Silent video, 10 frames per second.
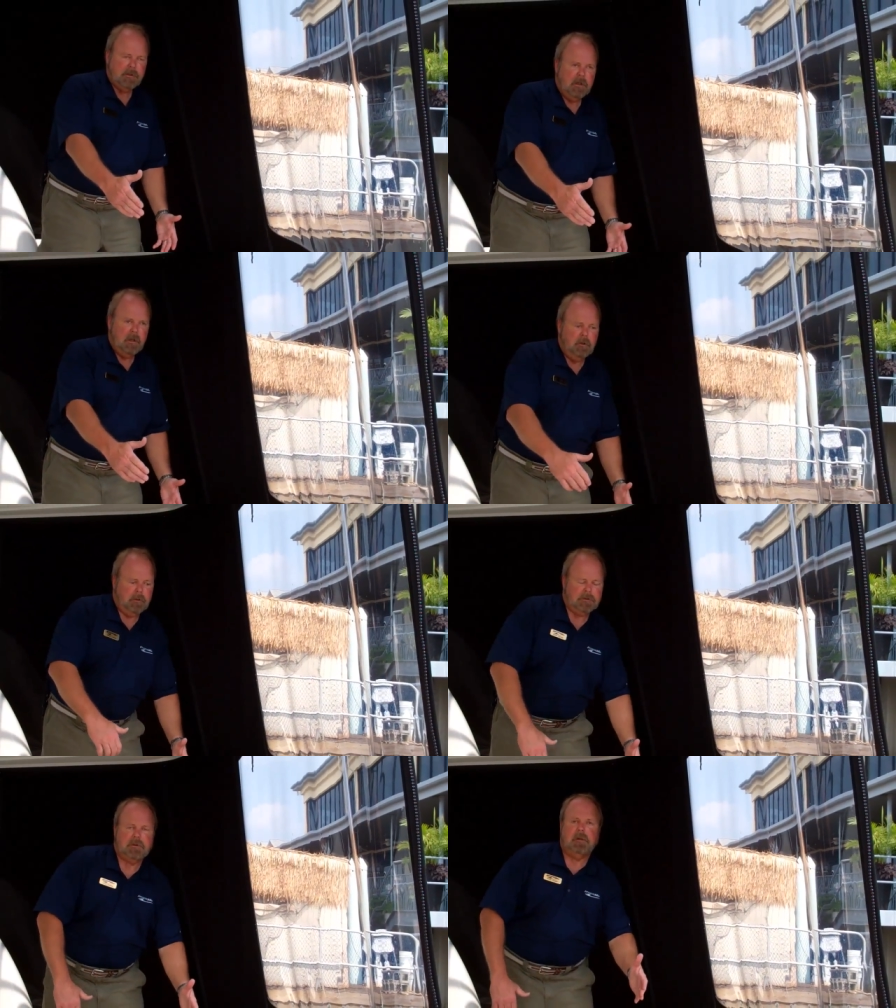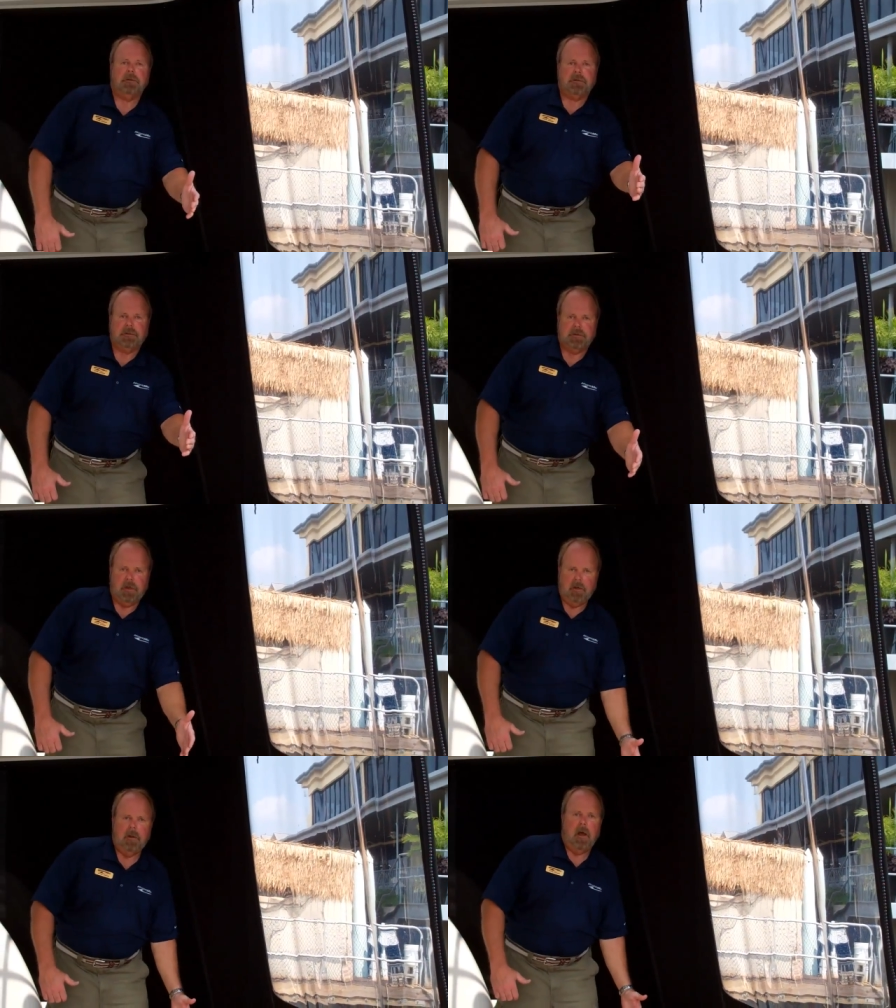seating. You can still
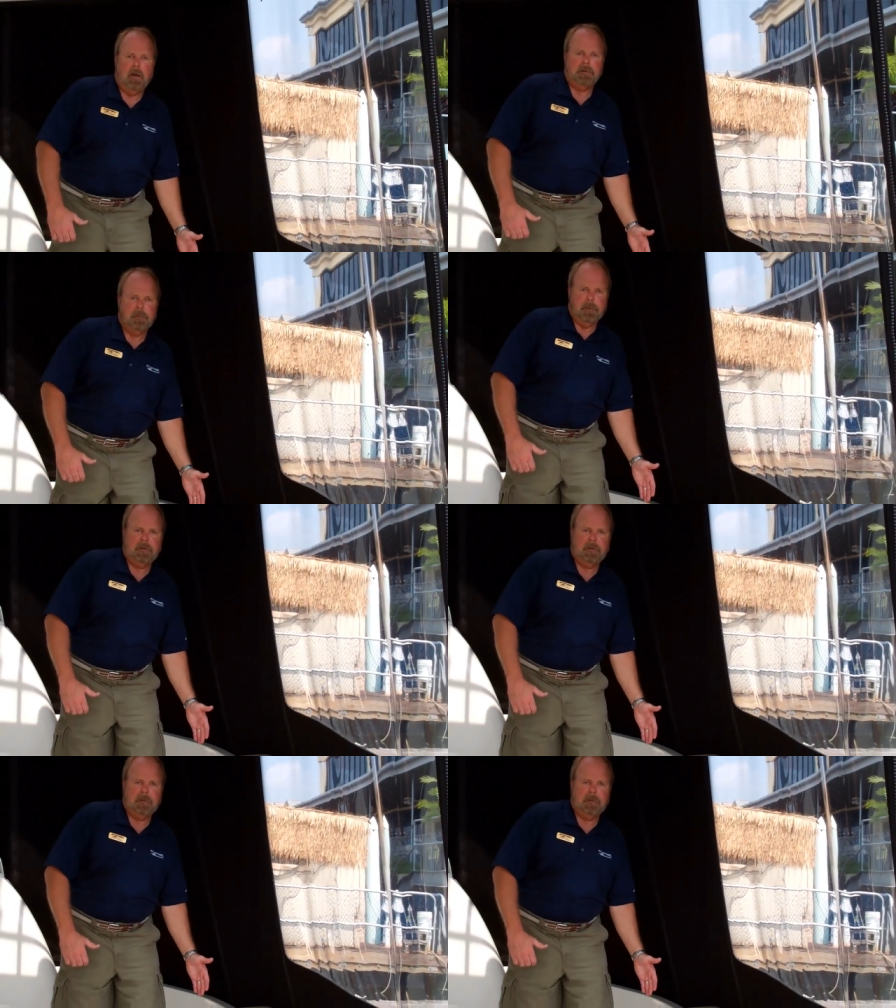be